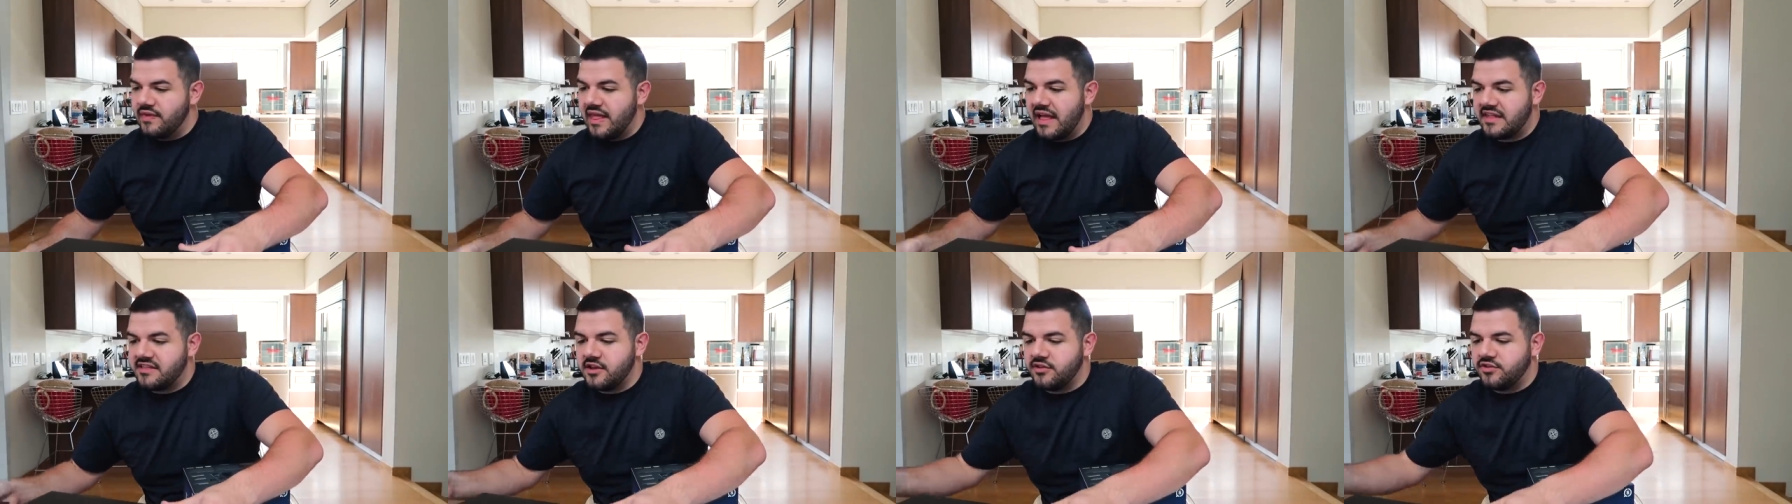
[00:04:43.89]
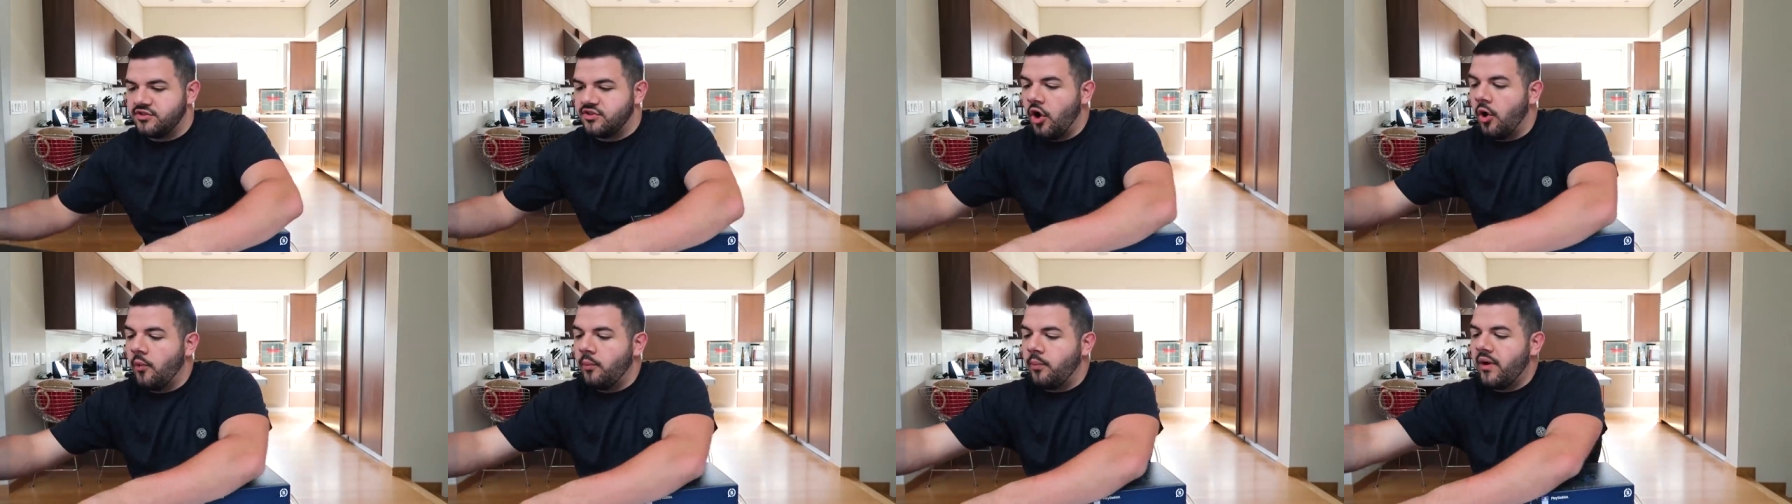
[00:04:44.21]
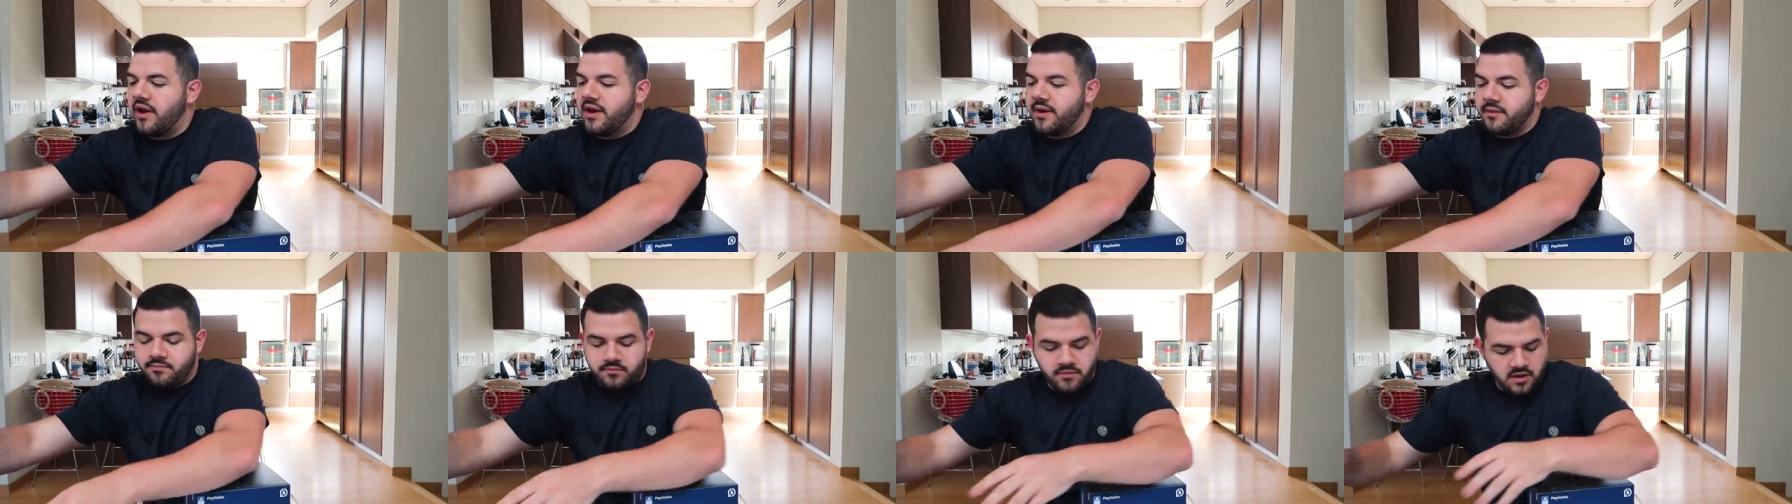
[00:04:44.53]
That's a dope
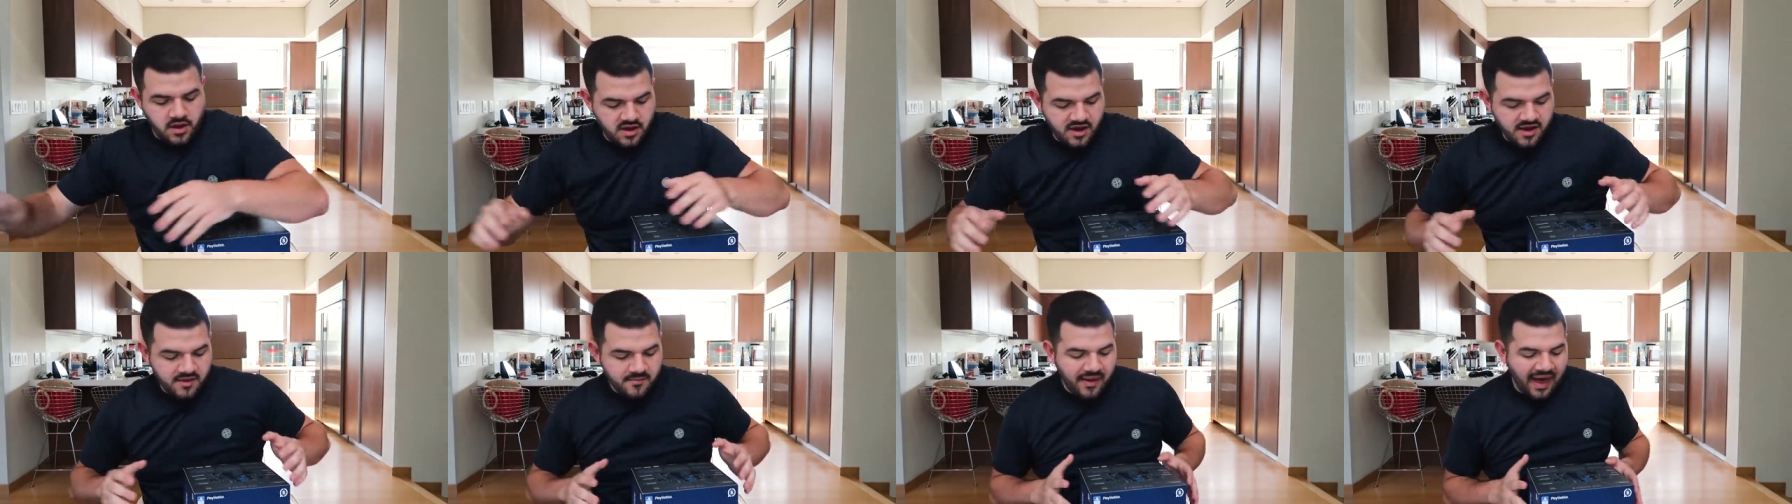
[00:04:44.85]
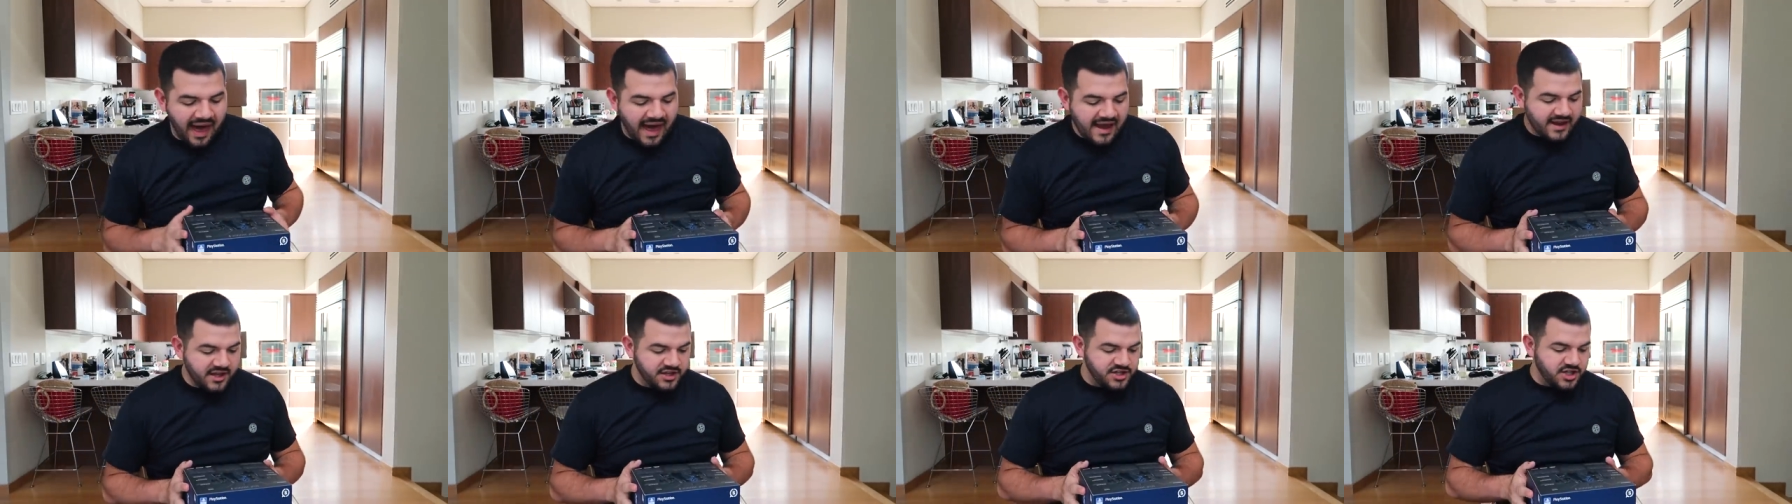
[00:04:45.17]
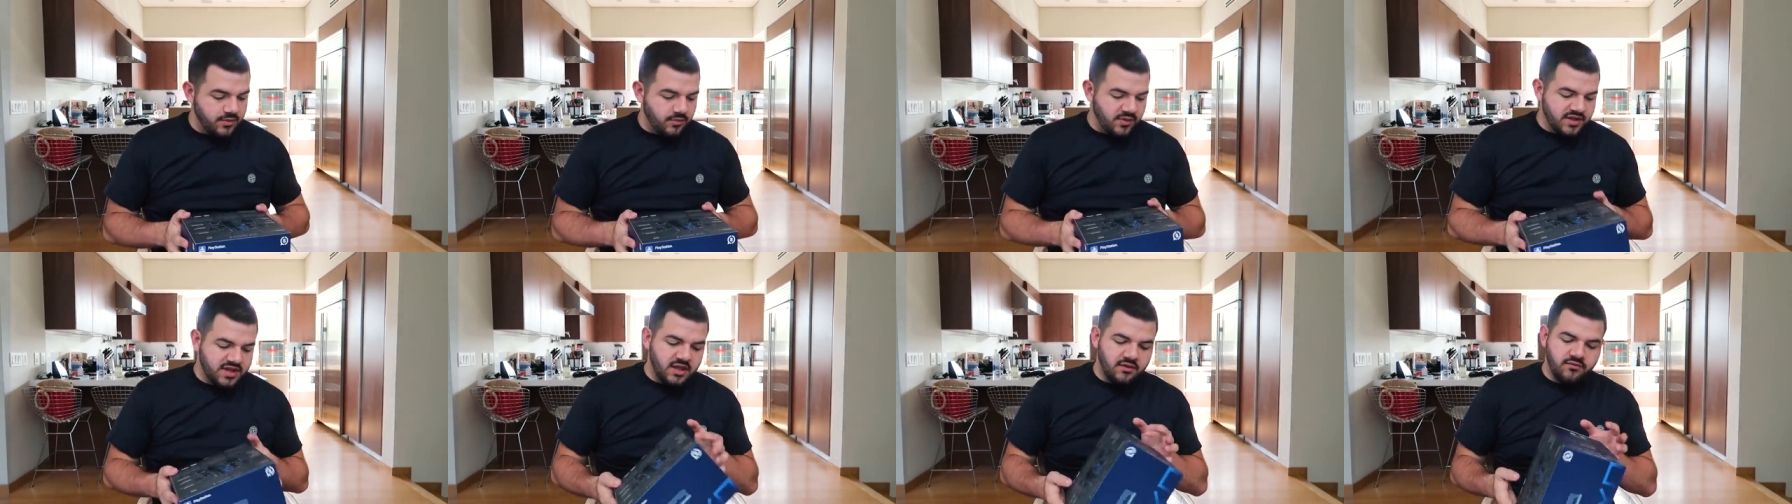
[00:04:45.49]
way to package
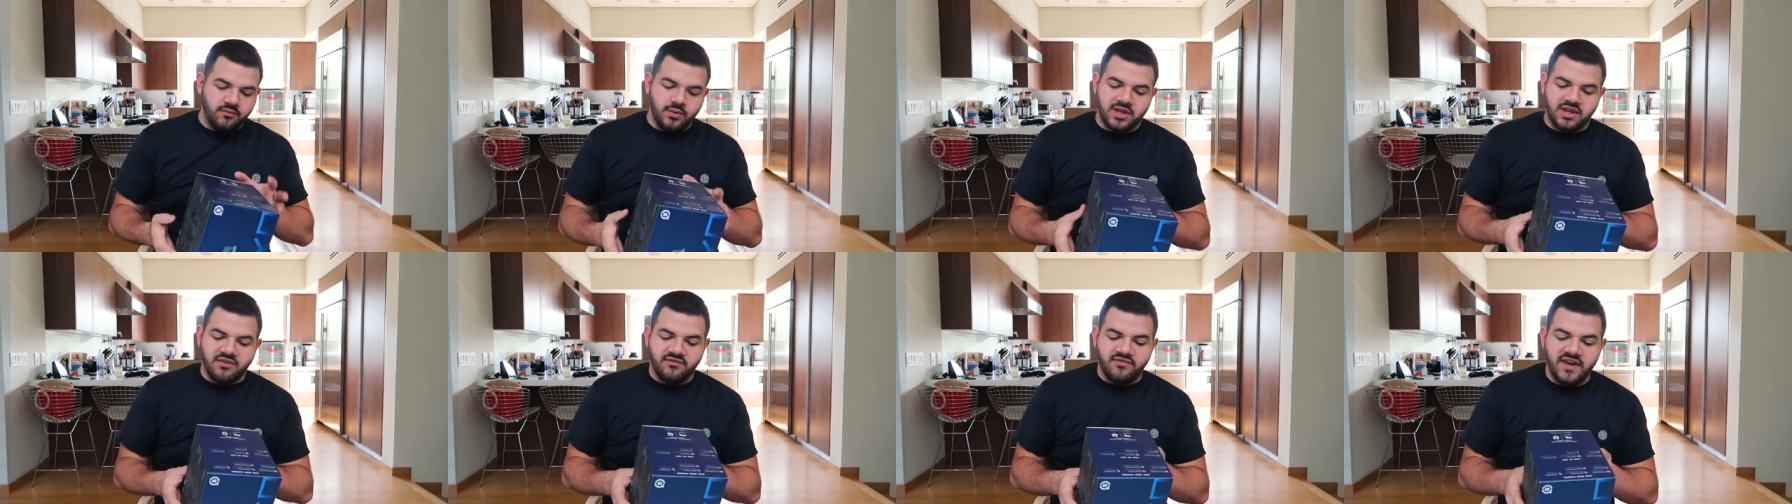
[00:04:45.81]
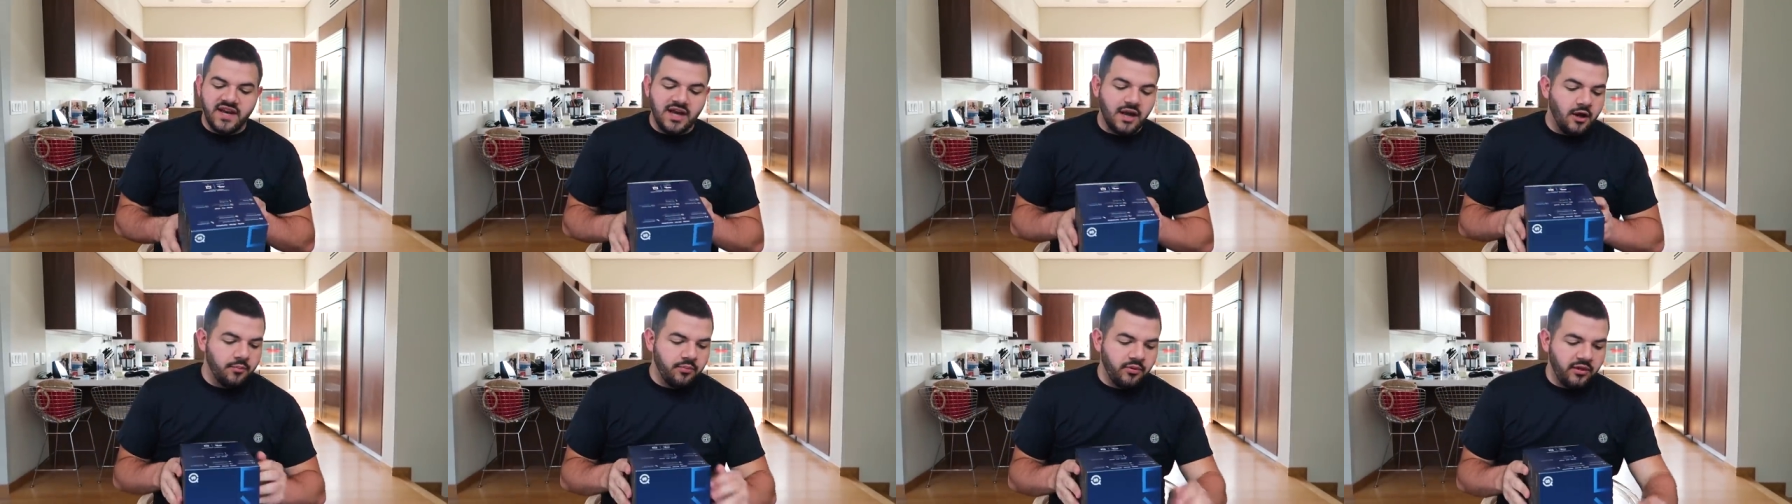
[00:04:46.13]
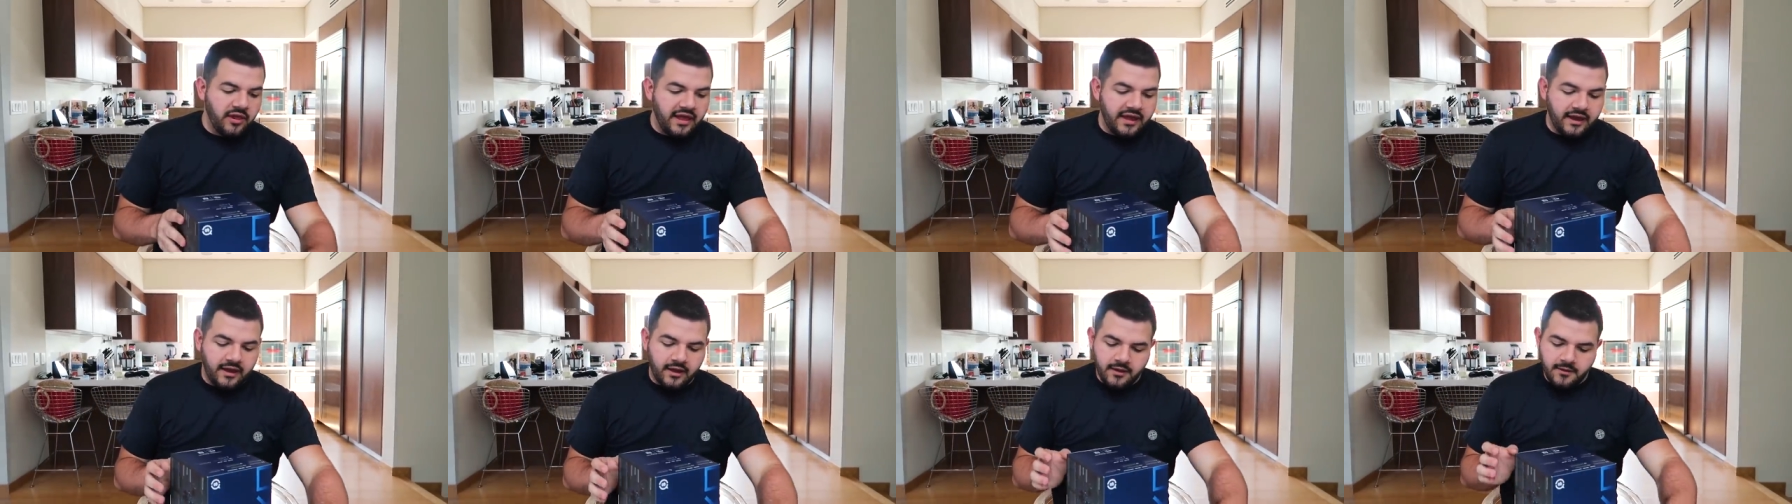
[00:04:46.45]
it with the, with the video
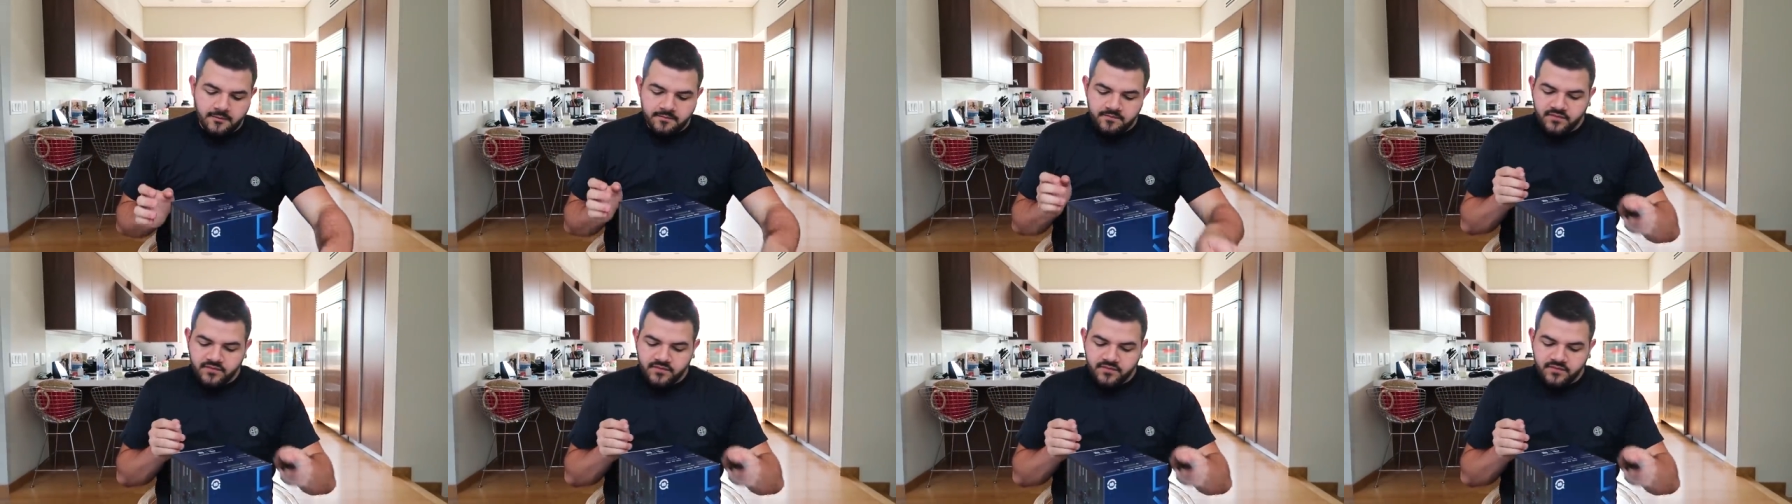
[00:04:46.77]
playing.